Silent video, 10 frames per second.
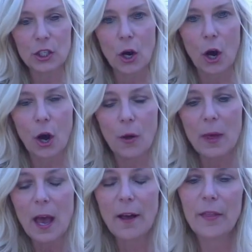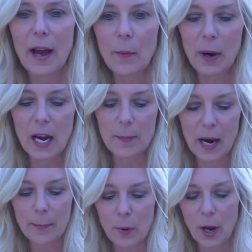tall. That way
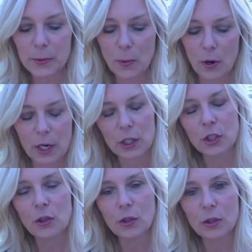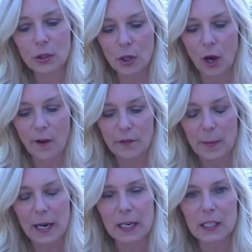my bulbs won't get too tall for
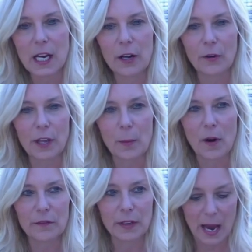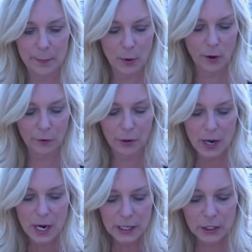my container and they won't flop over.
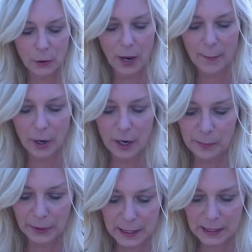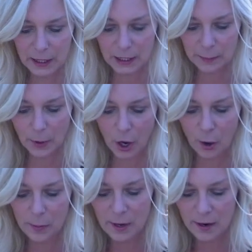So I'm going to place this
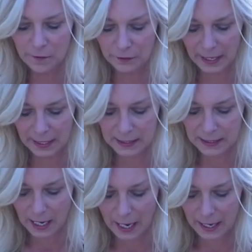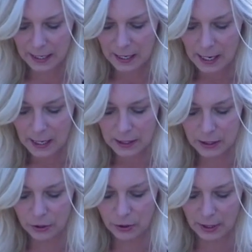bulb flat side
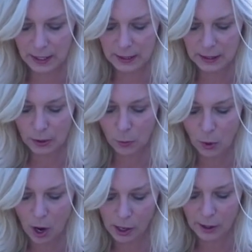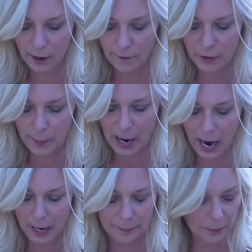against the wall of the
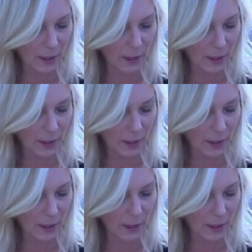pot,